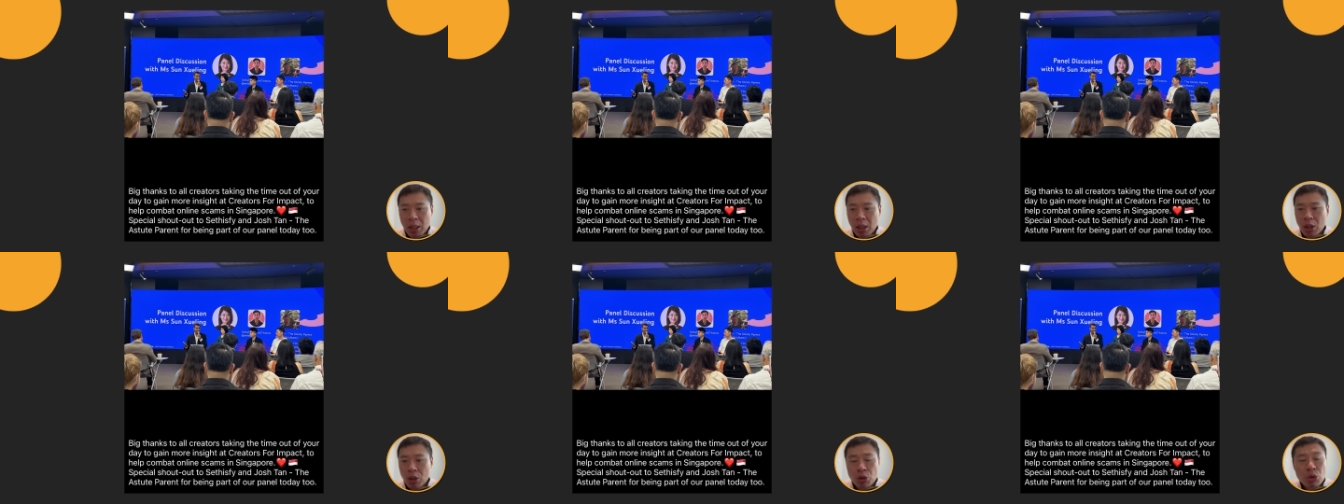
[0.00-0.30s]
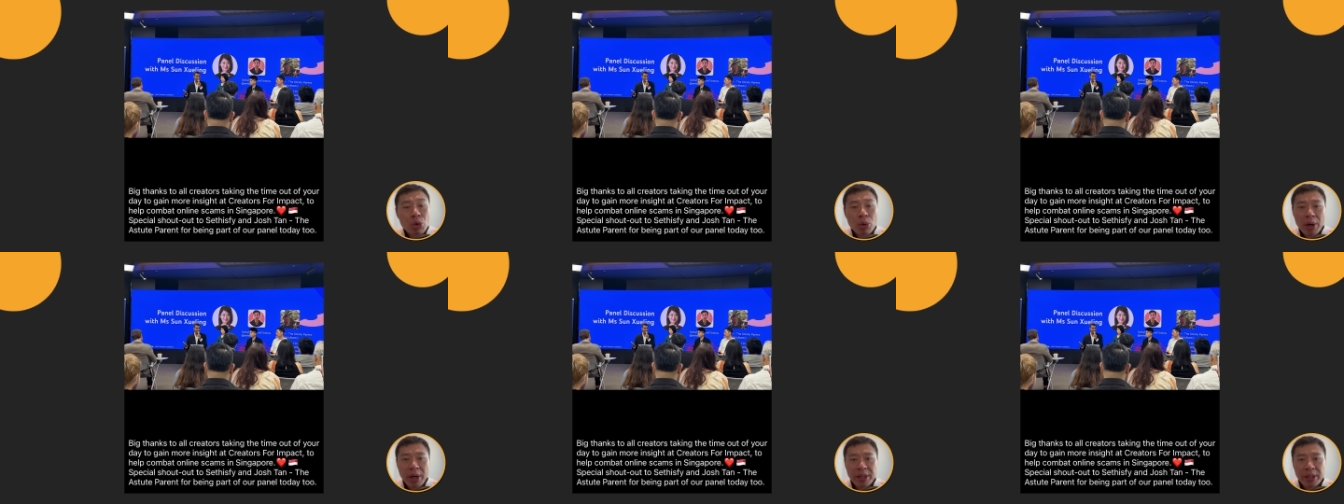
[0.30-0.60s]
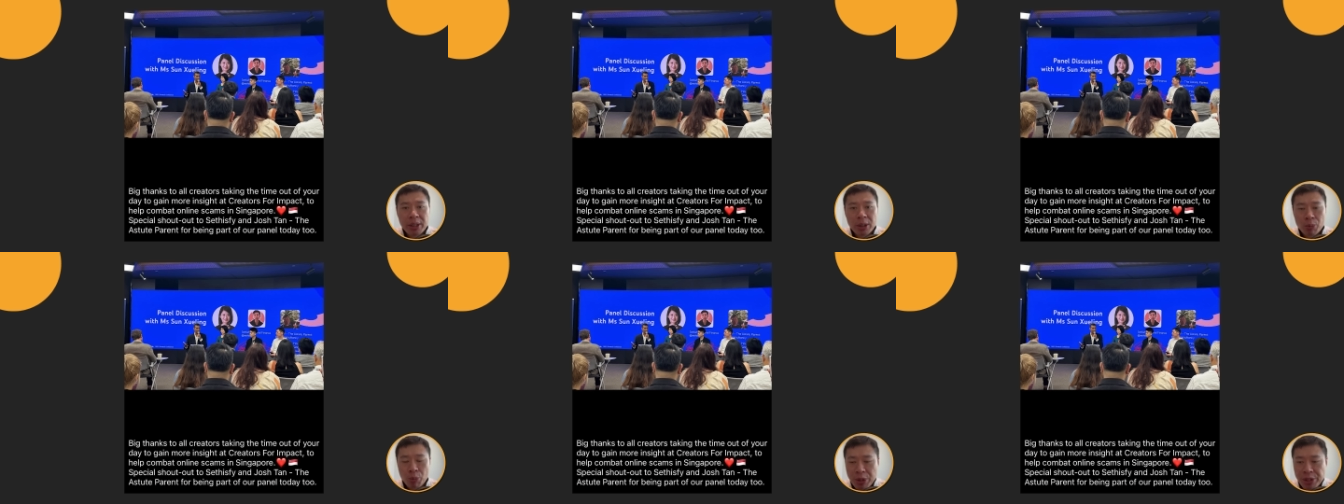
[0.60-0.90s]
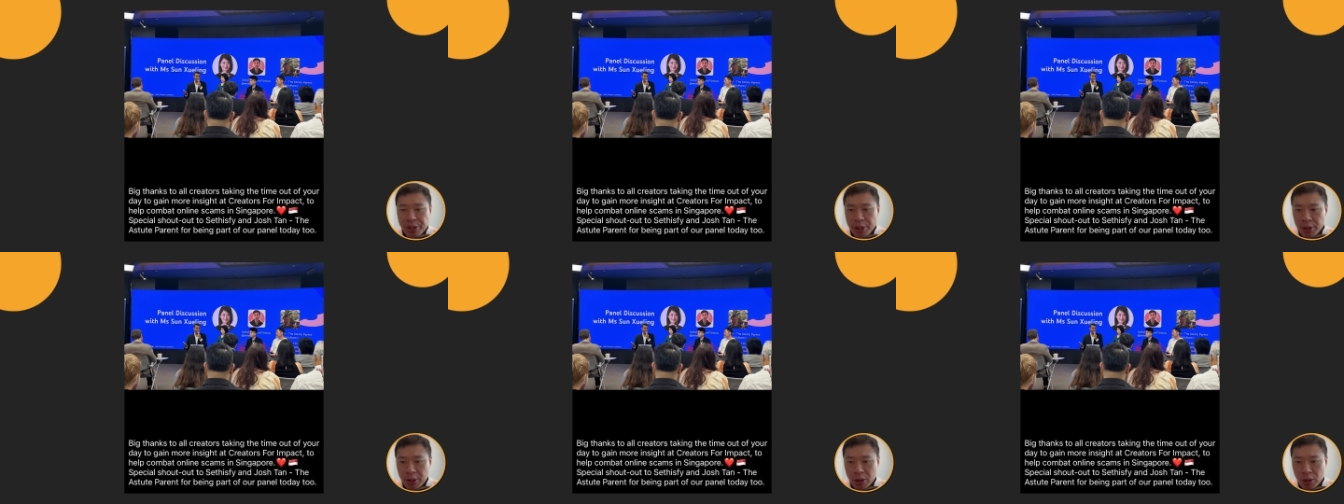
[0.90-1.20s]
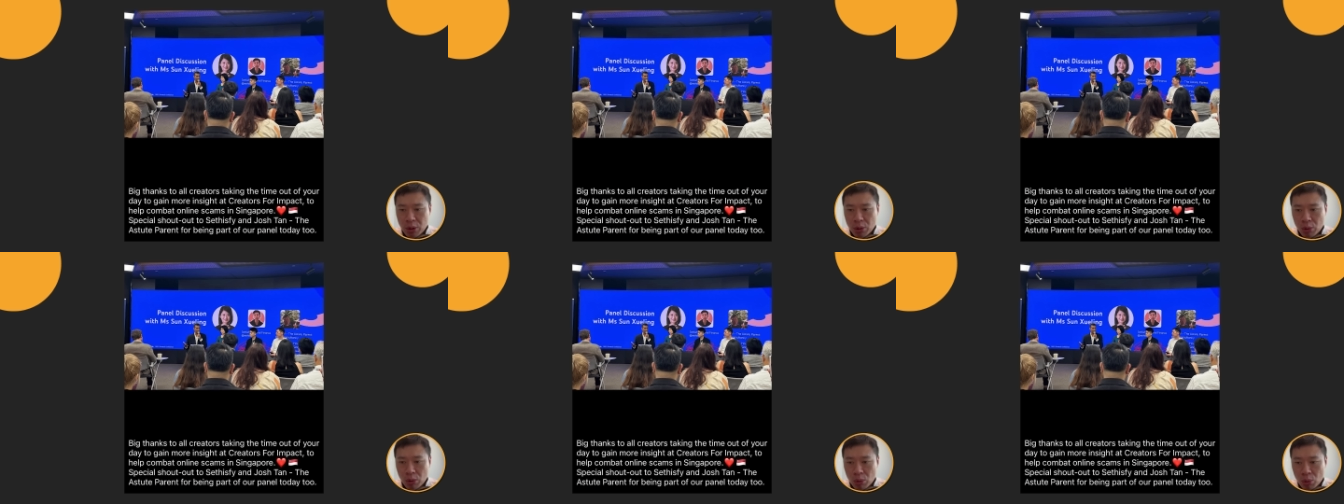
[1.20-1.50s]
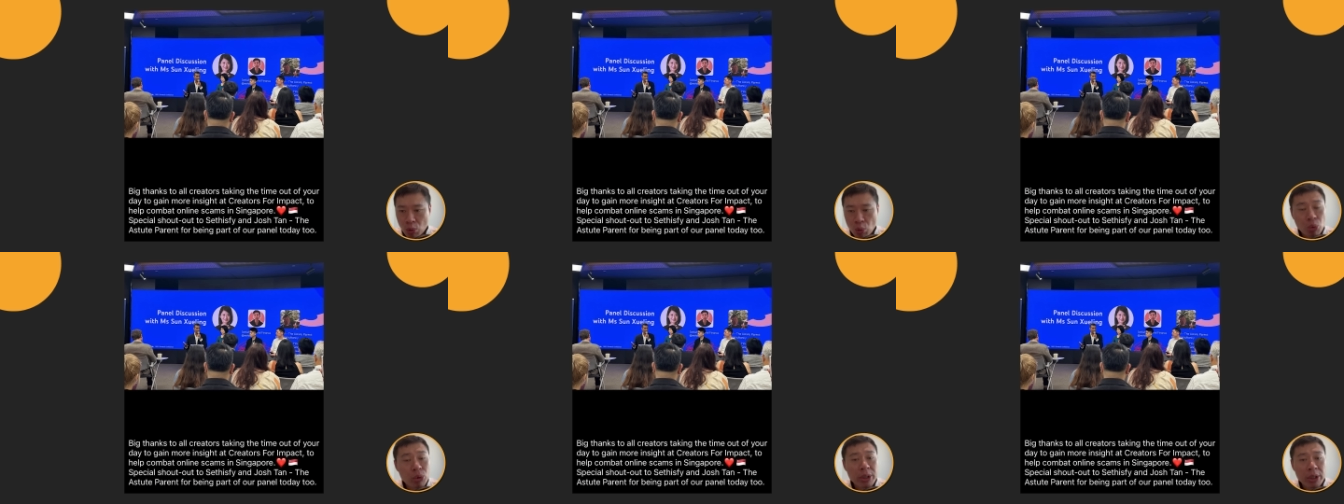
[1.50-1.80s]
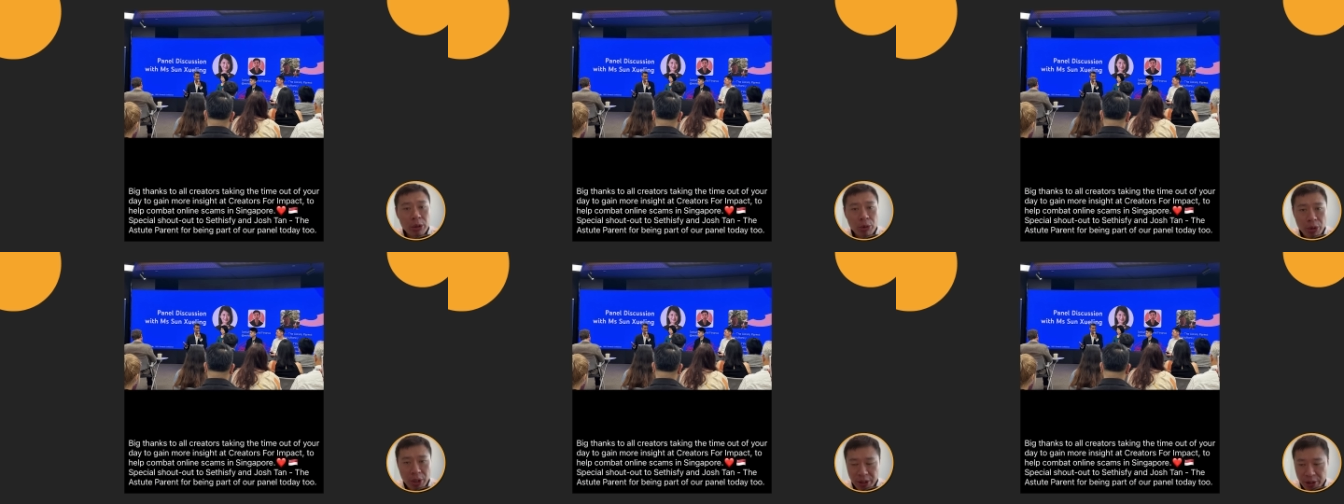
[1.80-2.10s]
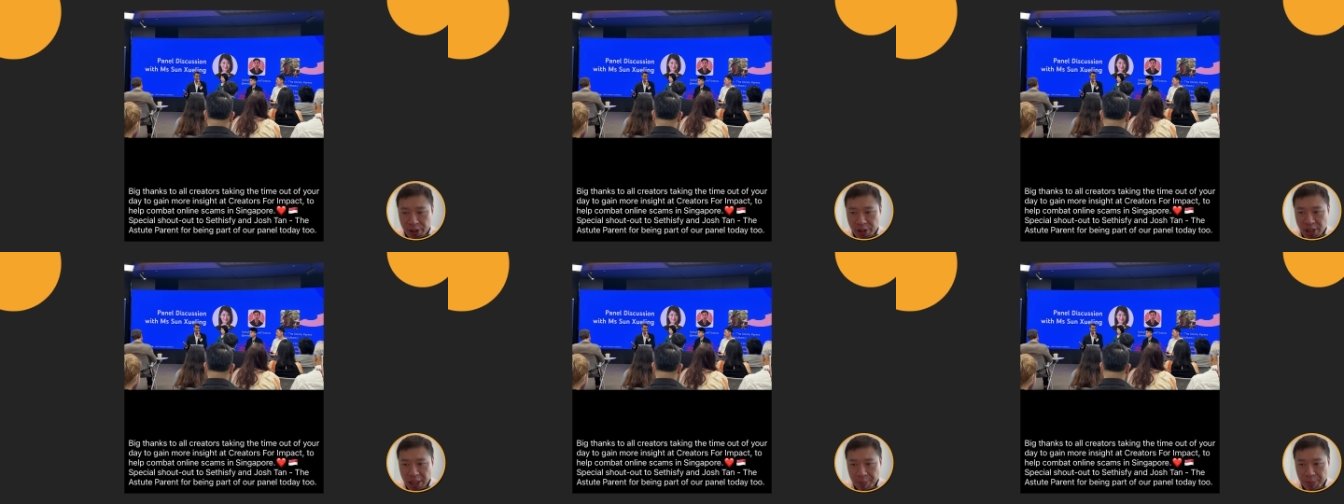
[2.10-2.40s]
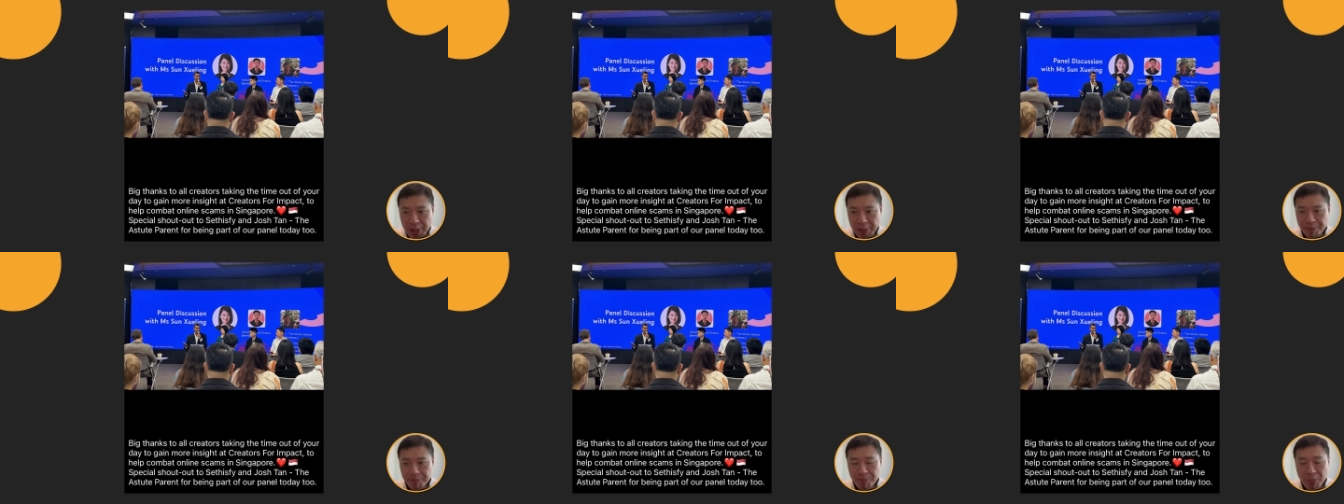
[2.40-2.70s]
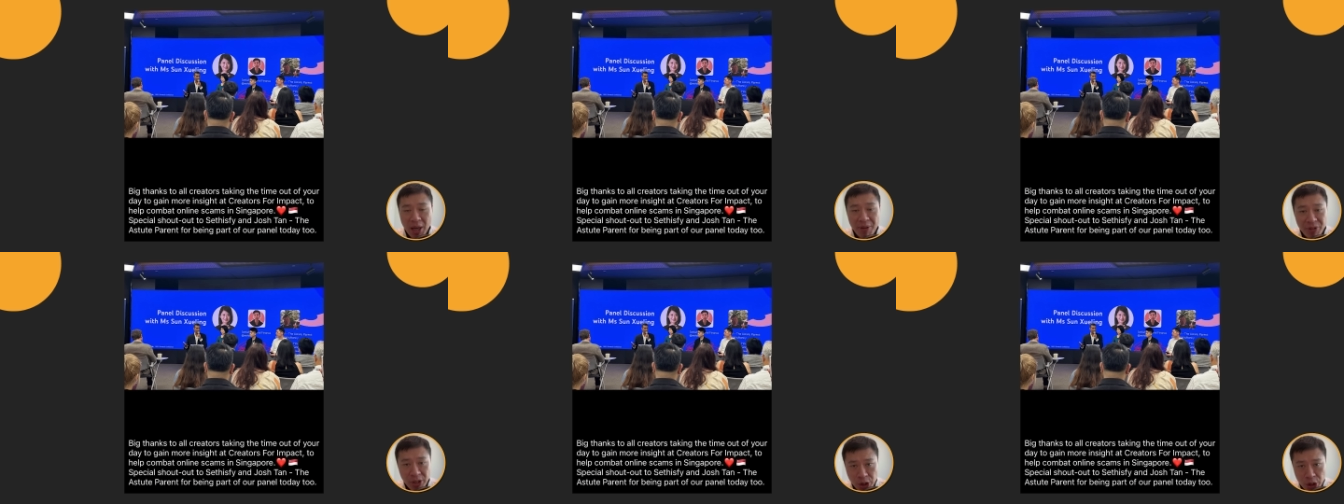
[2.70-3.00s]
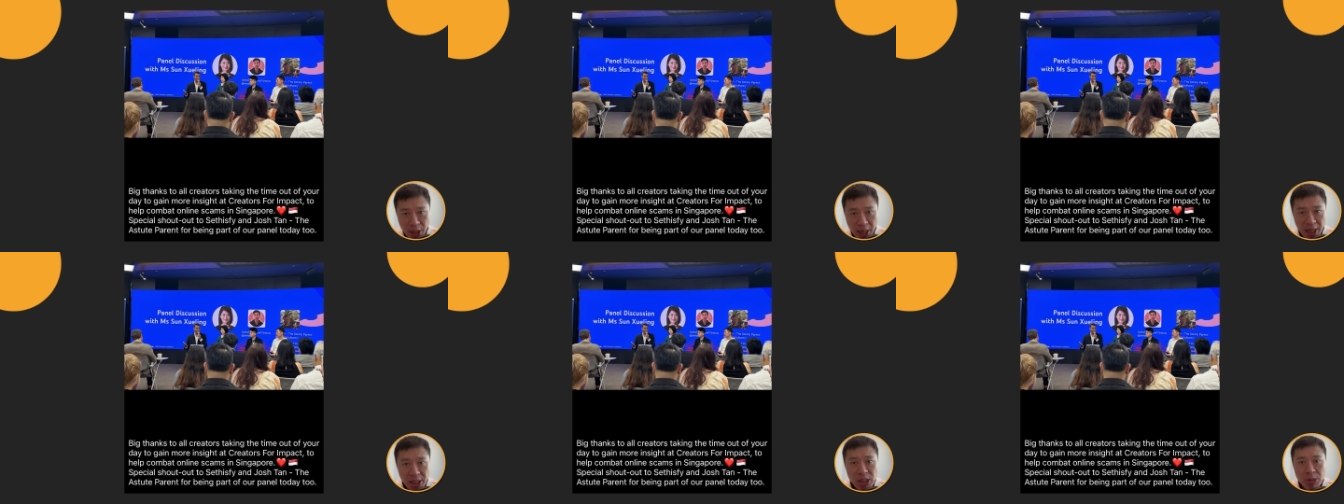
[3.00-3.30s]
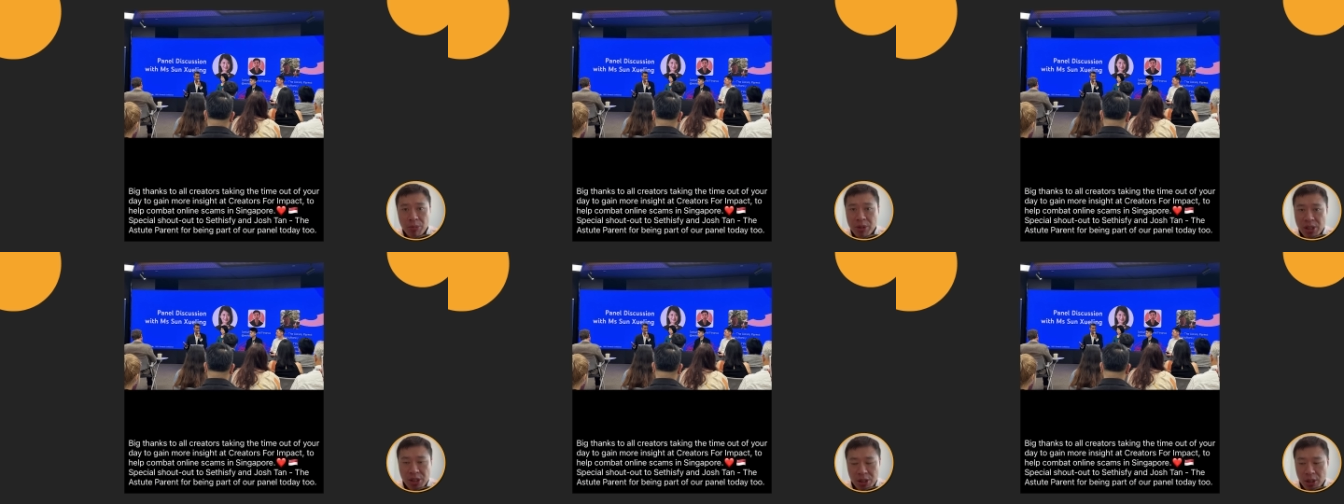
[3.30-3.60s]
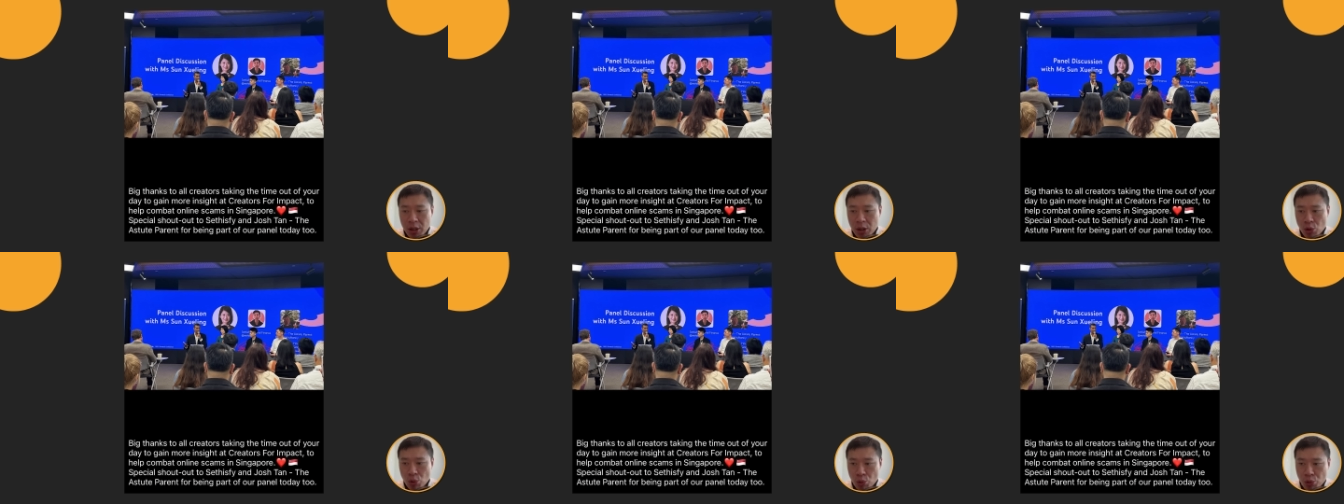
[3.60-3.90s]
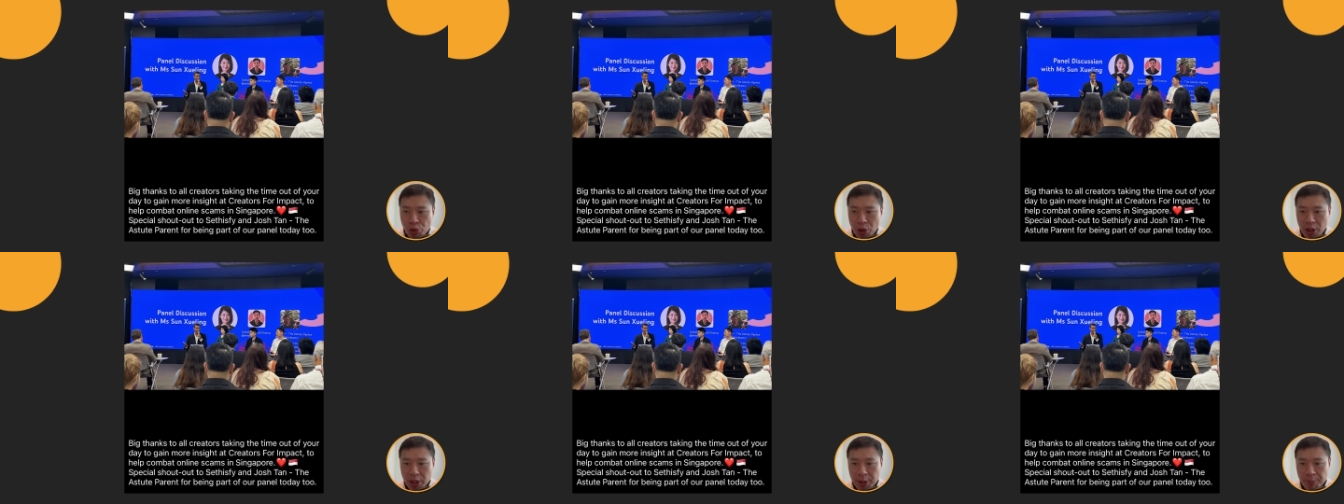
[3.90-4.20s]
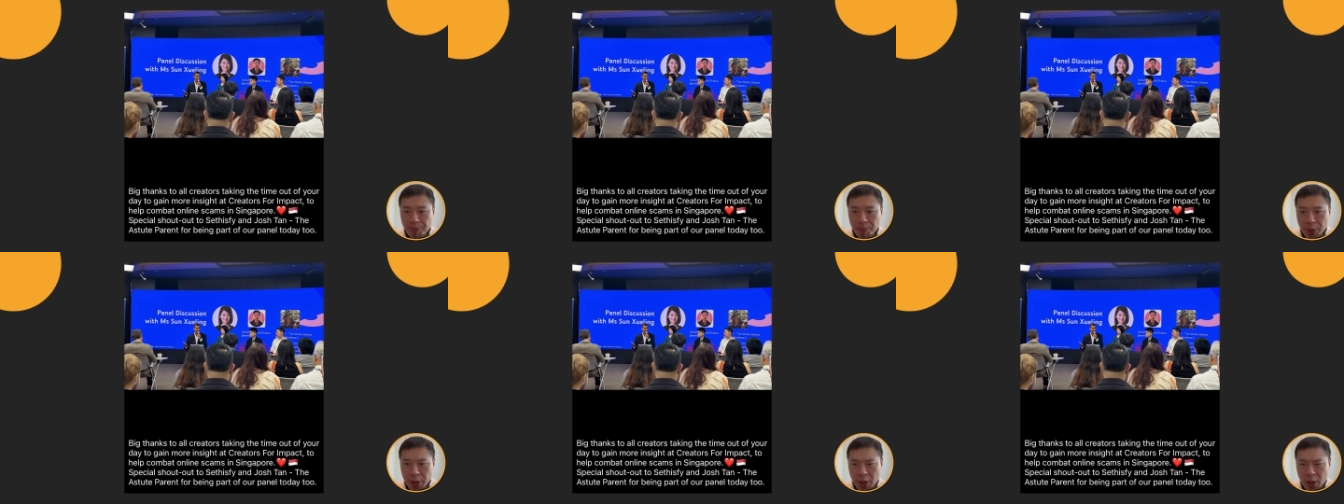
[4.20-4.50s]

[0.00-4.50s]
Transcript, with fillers: You know, at a recent Google Creator Summit, I've actually asked Minister Sun Xueling,